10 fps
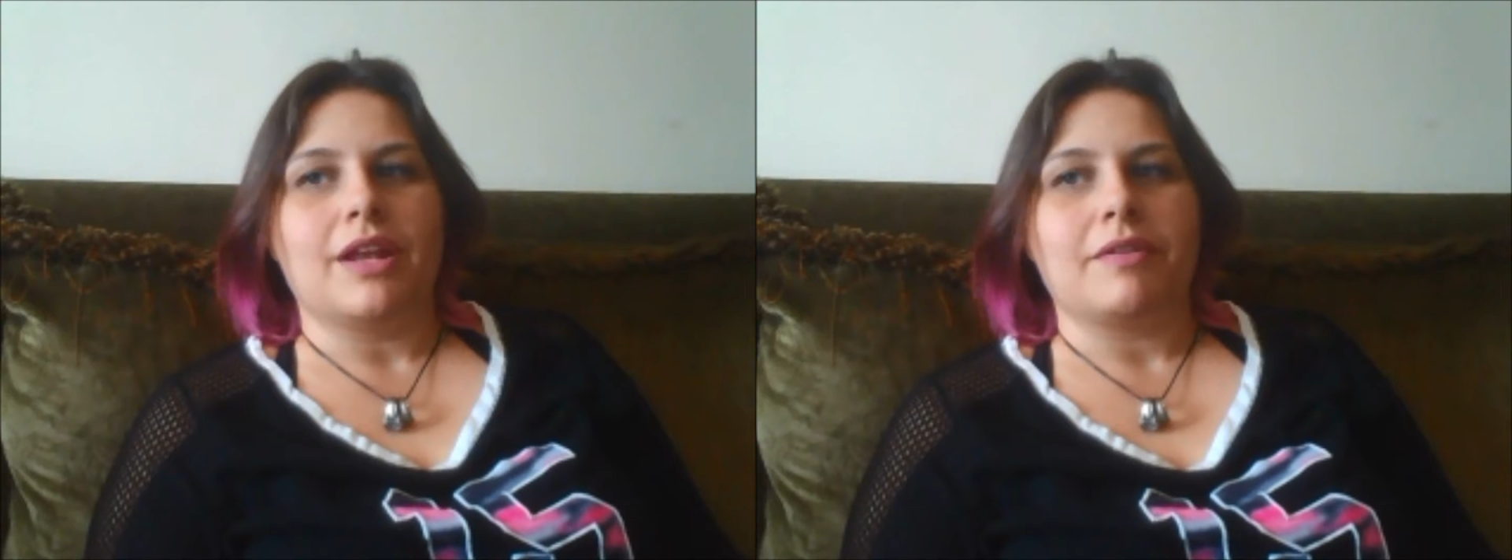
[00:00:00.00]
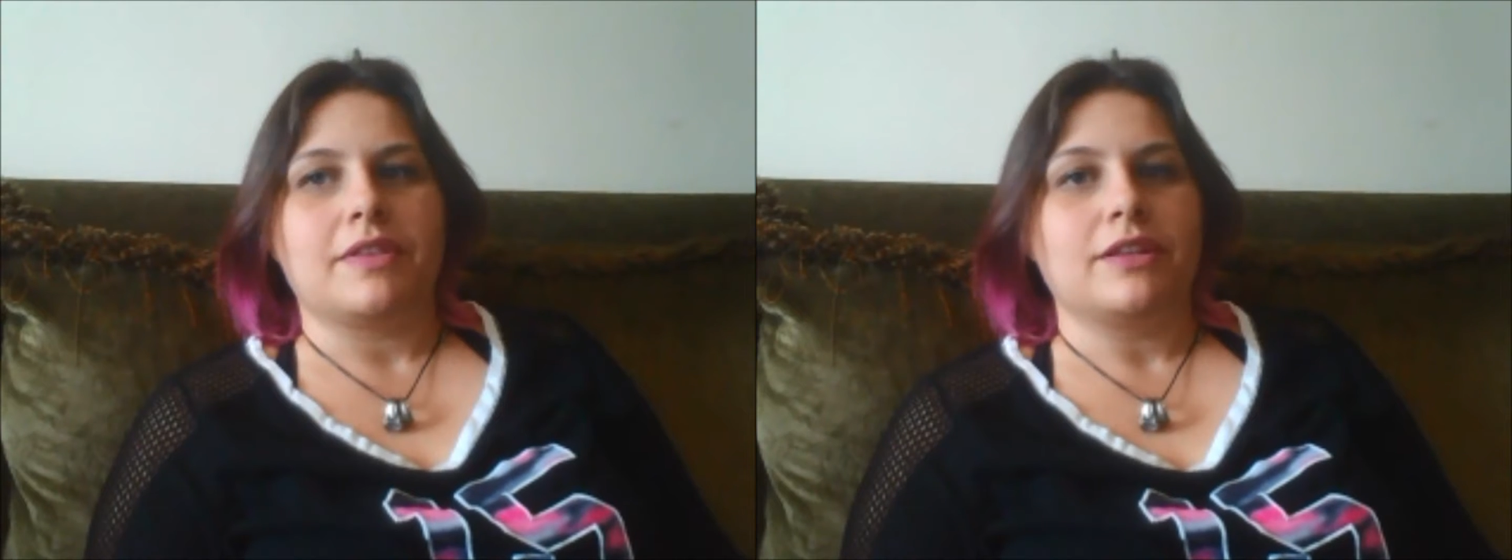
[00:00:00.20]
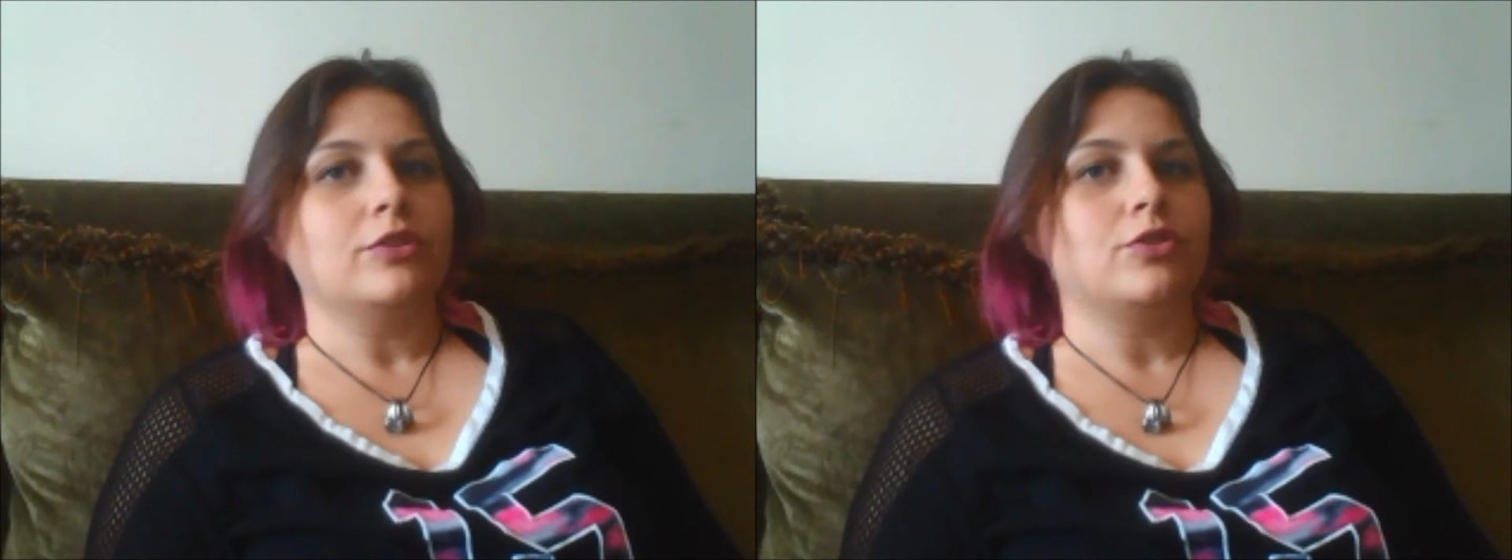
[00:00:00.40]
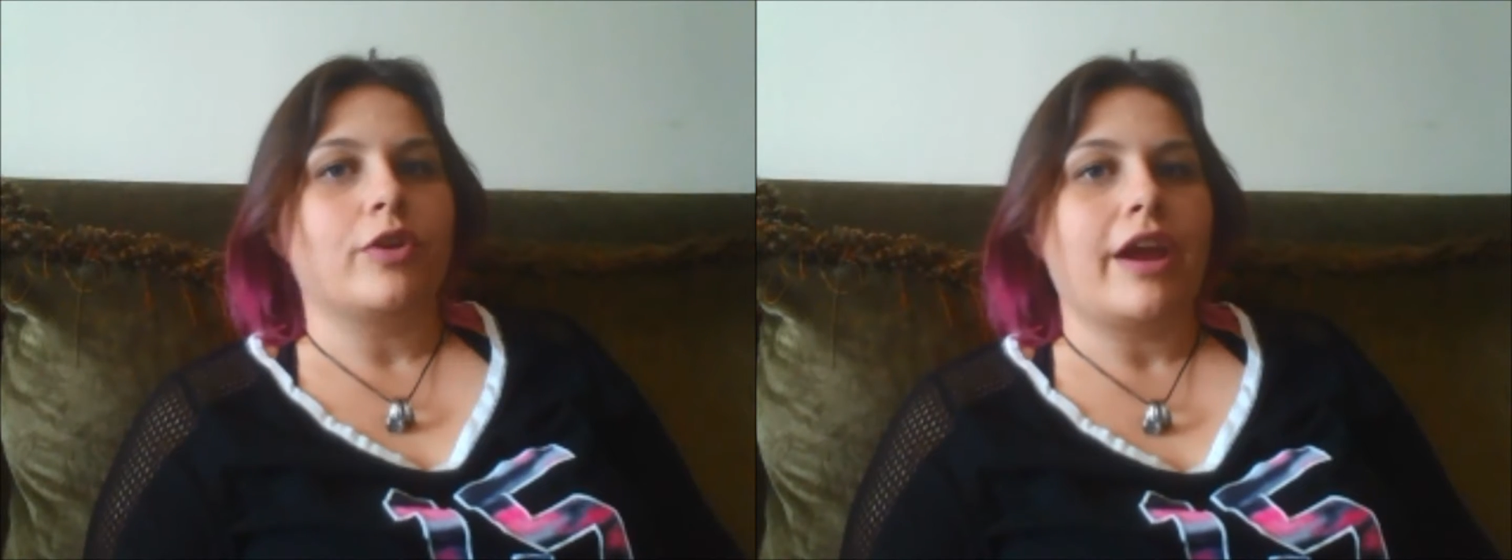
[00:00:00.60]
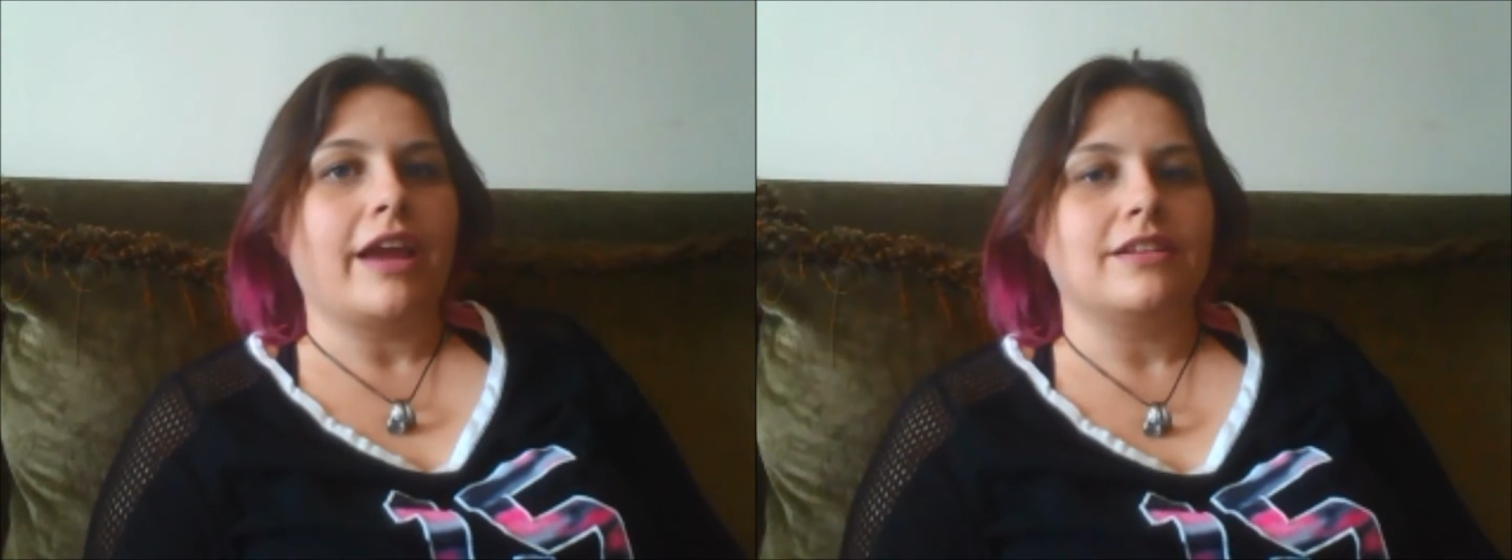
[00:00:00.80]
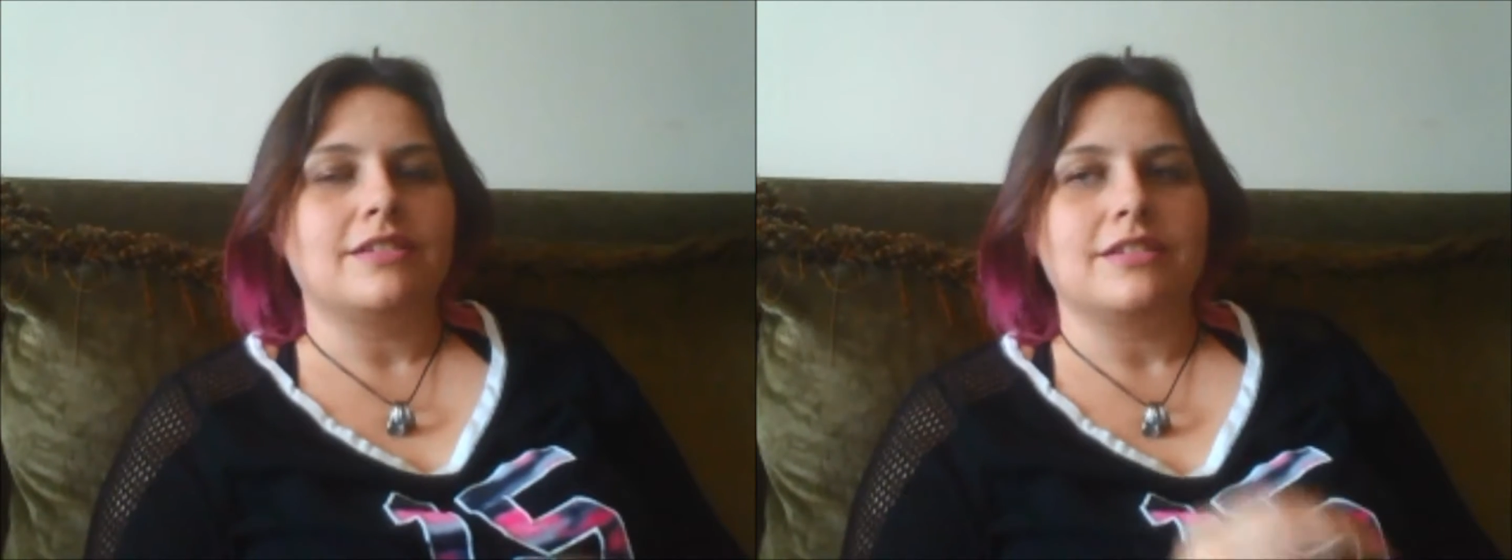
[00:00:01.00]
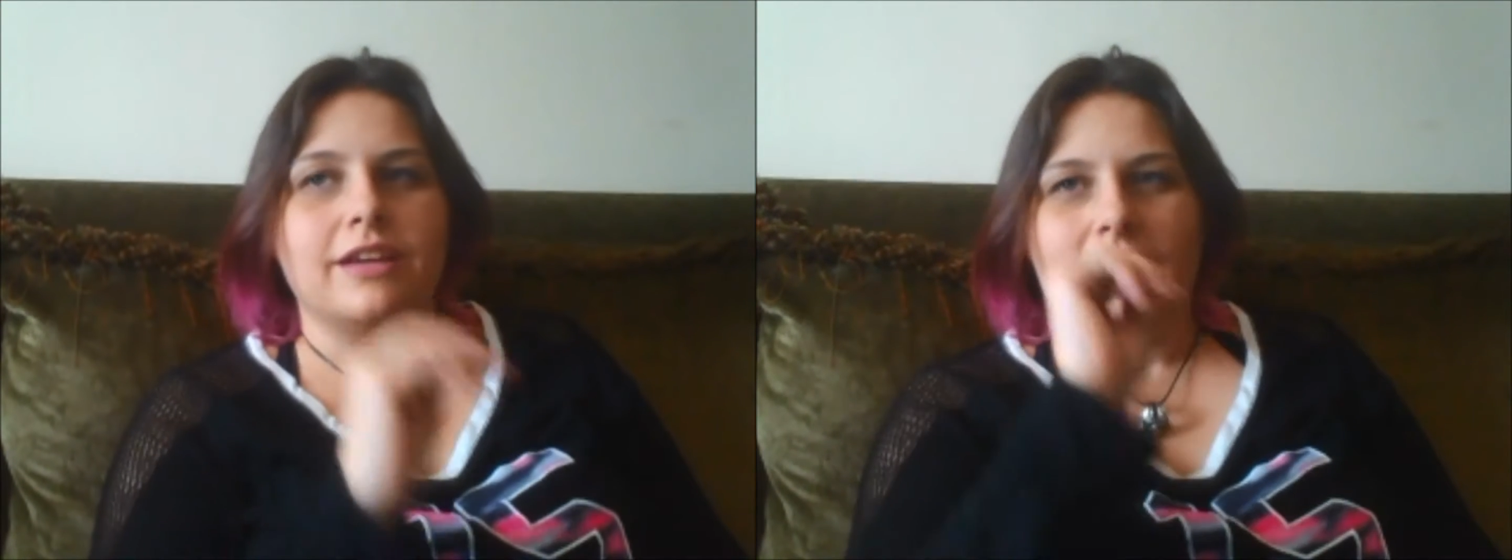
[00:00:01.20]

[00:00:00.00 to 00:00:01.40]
and everything looked great.